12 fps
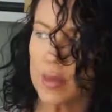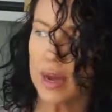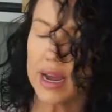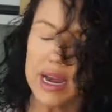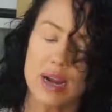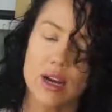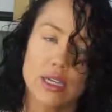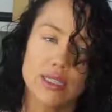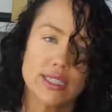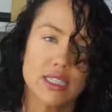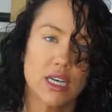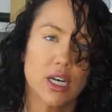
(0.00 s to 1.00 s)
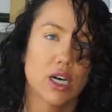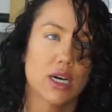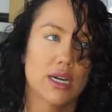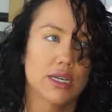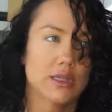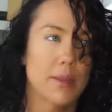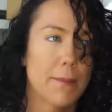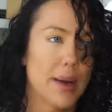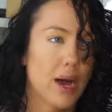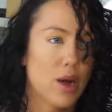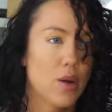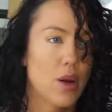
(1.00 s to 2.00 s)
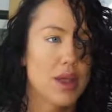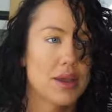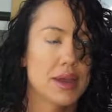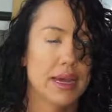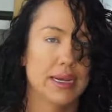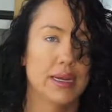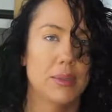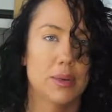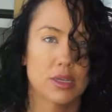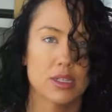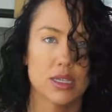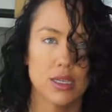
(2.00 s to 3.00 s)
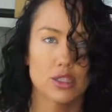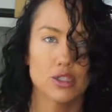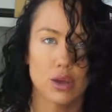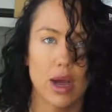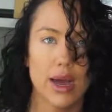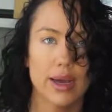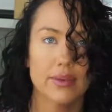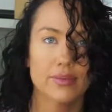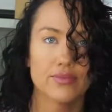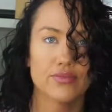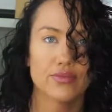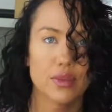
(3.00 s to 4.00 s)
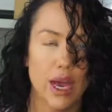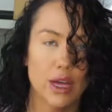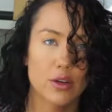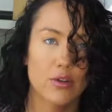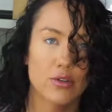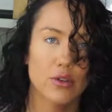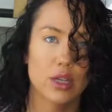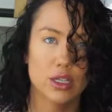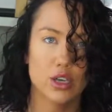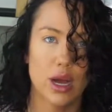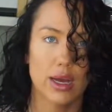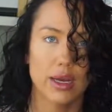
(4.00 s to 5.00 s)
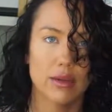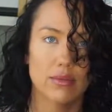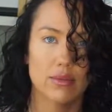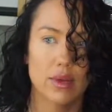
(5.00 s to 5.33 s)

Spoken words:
my hair until it is about 90% dry. I don't fully dry it.